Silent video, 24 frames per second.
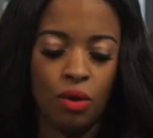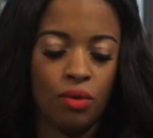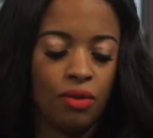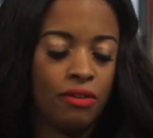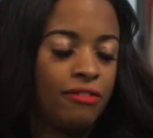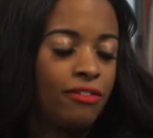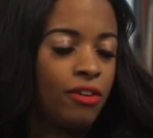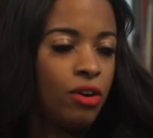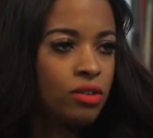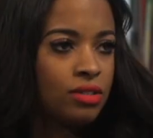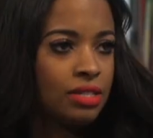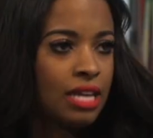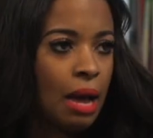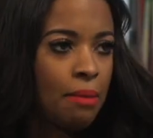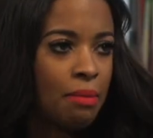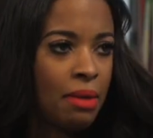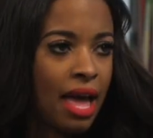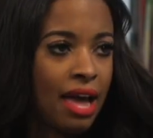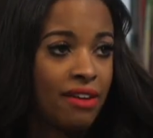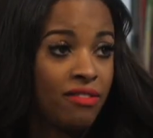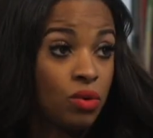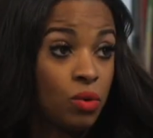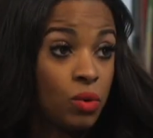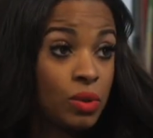the first time that
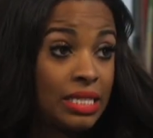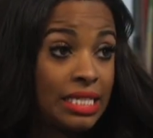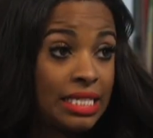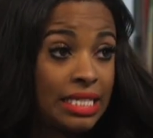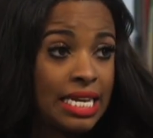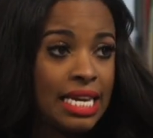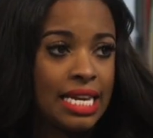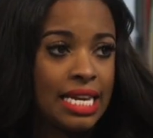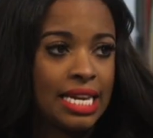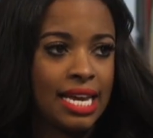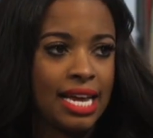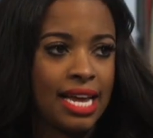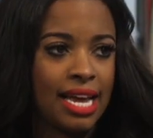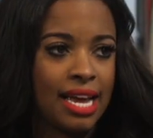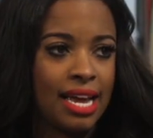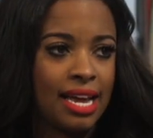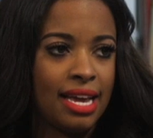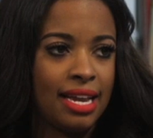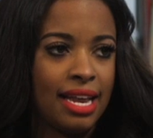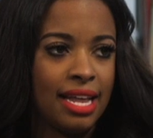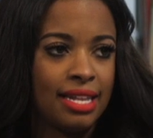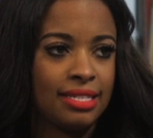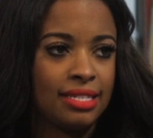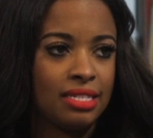everyone's seen it,
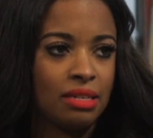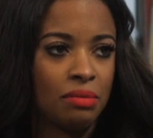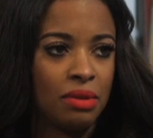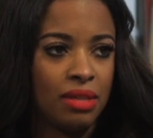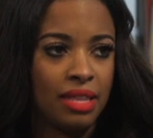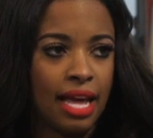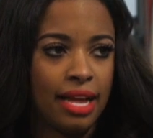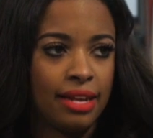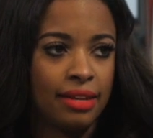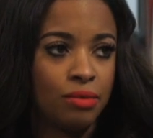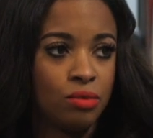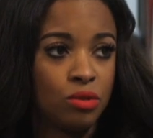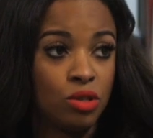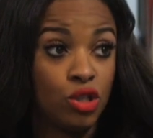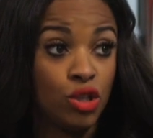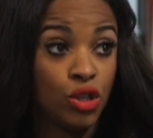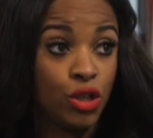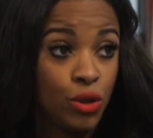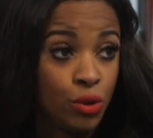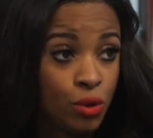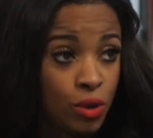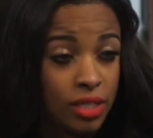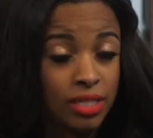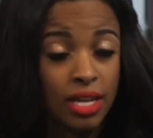and it's something that it was
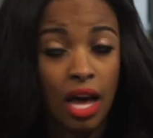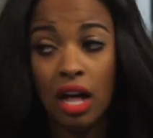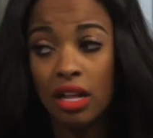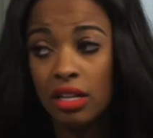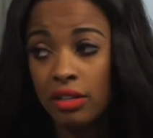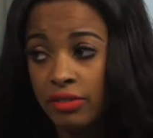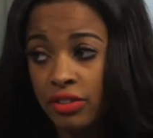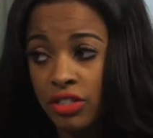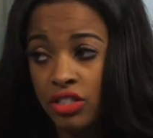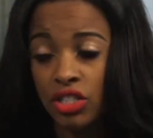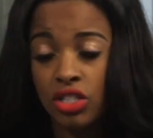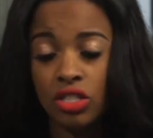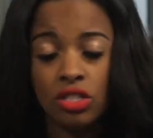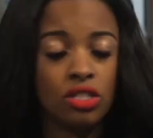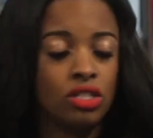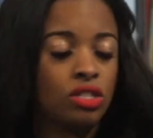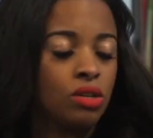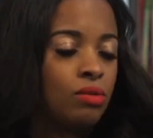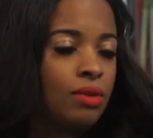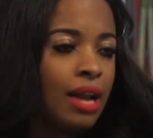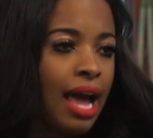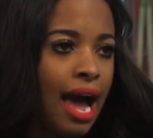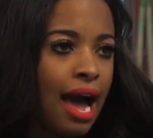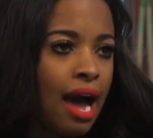new to television. So
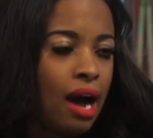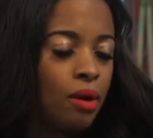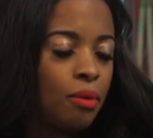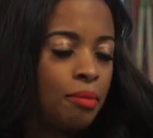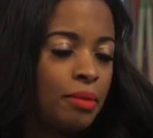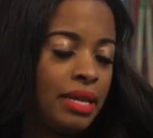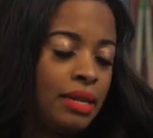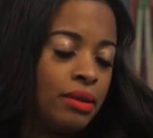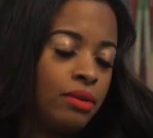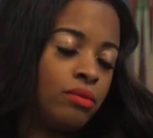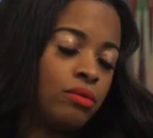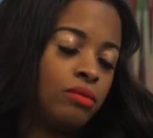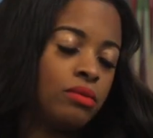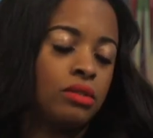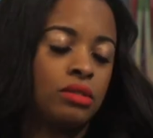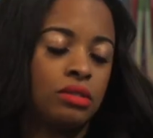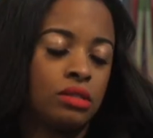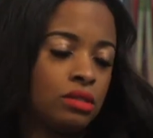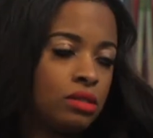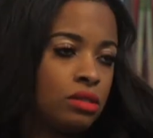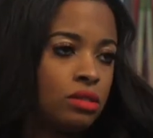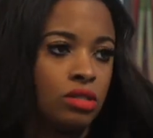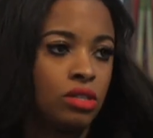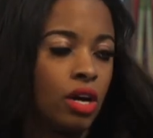now, I mean, it's
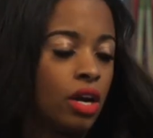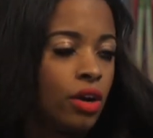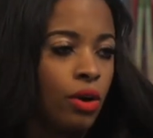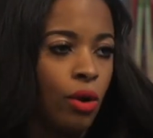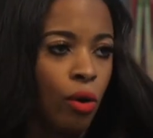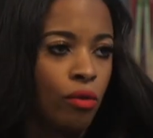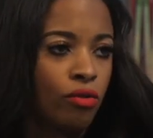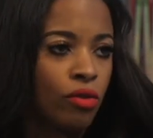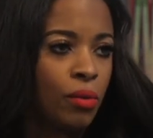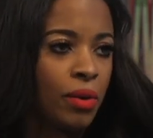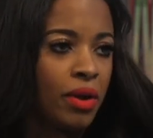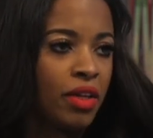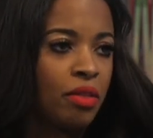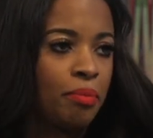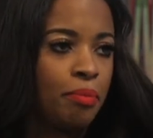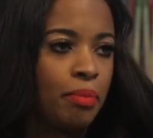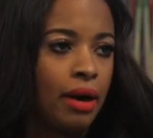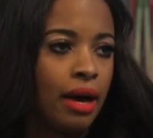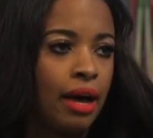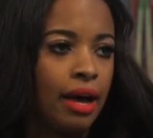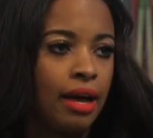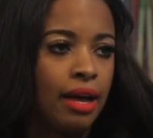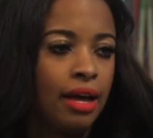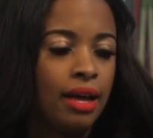done and over with.
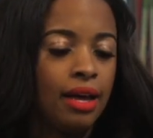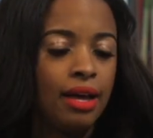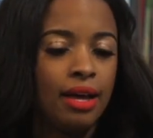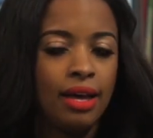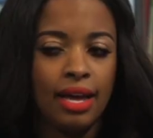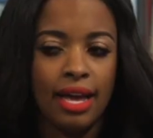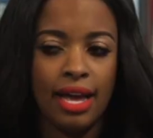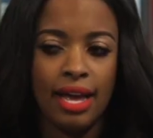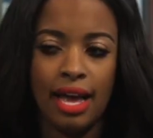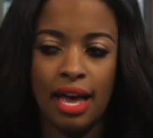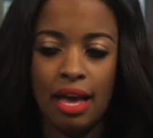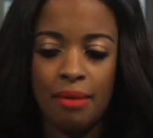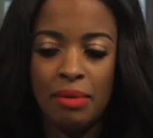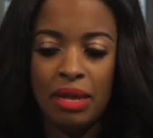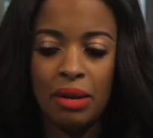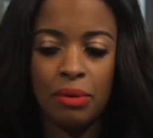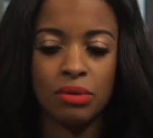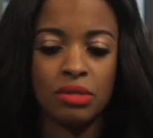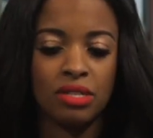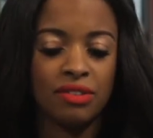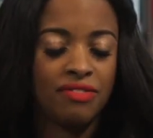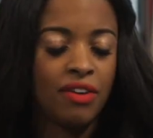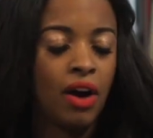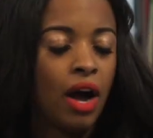But I mean, it was
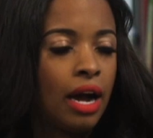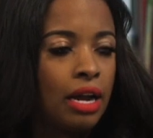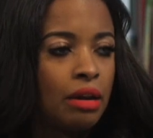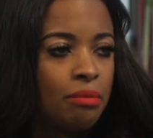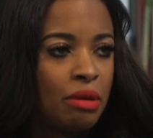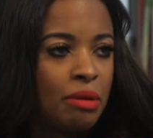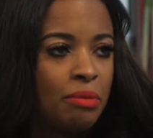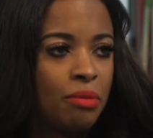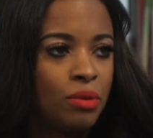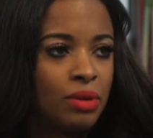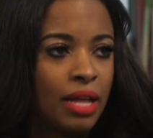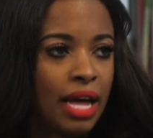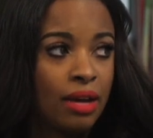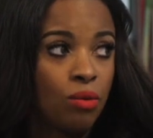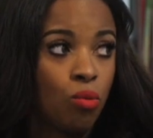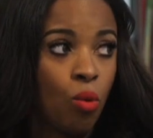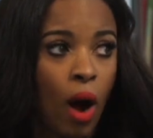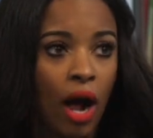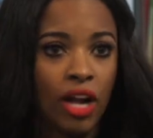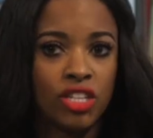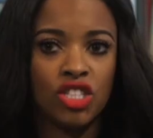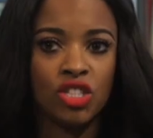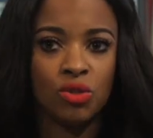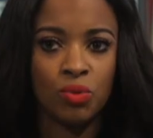fun. People like
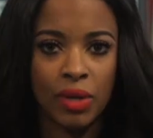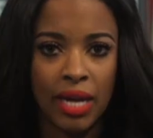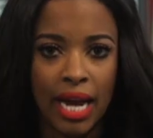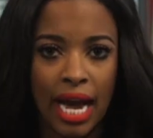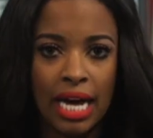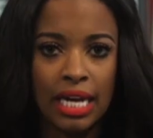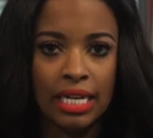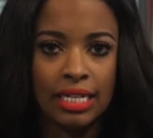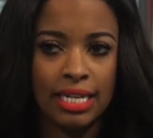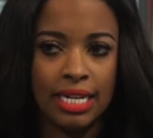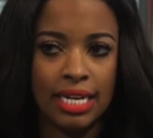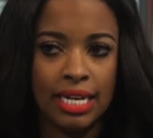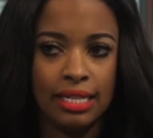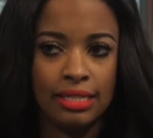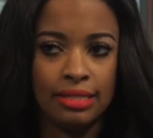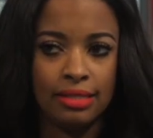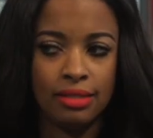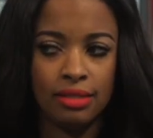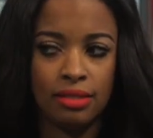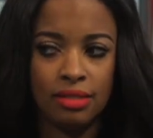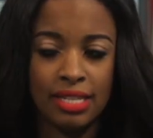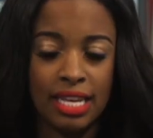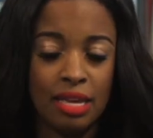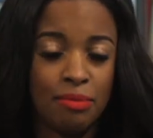watching reality and
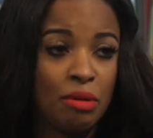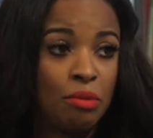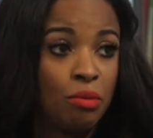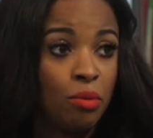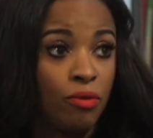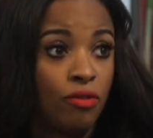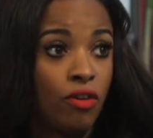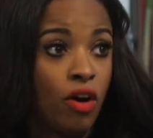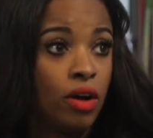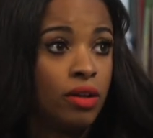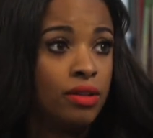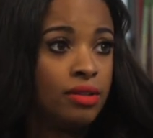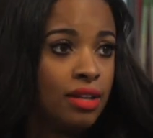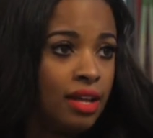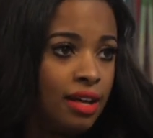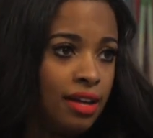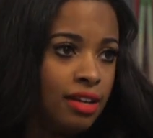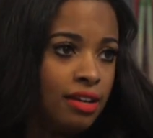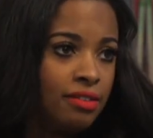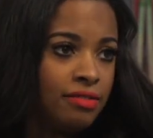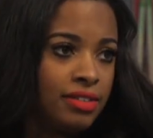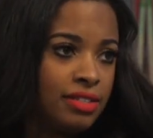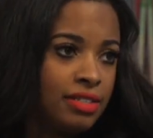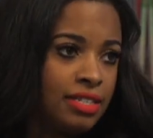seeing people fall in
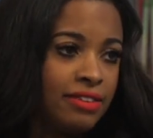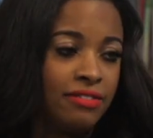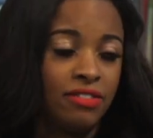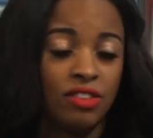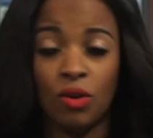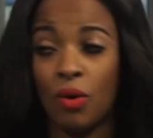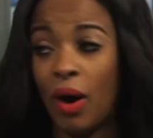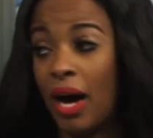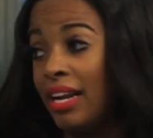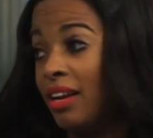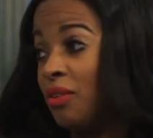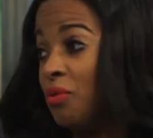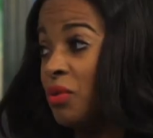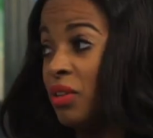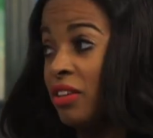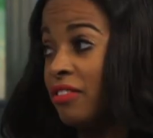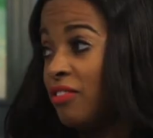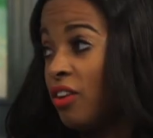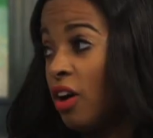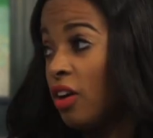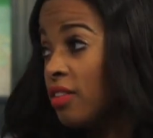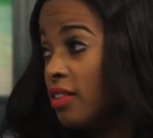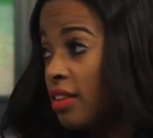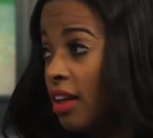love. And even though I didn't really
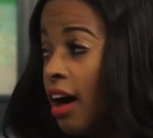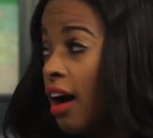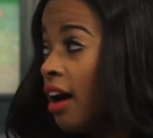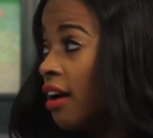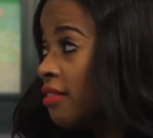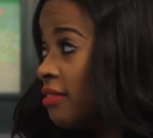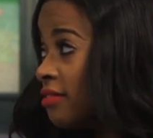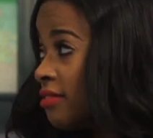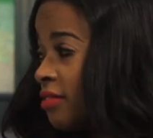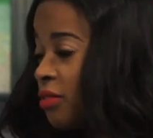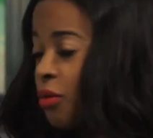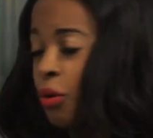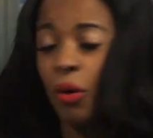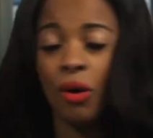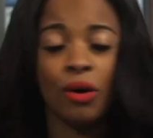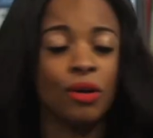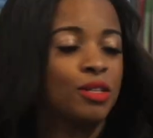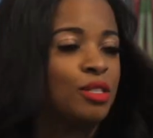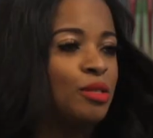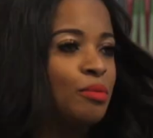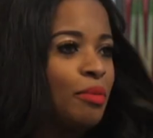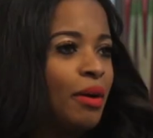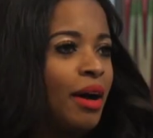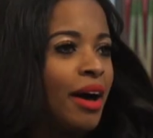fall in love, of course,
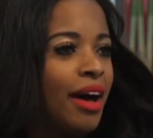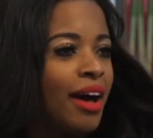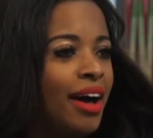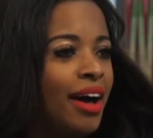but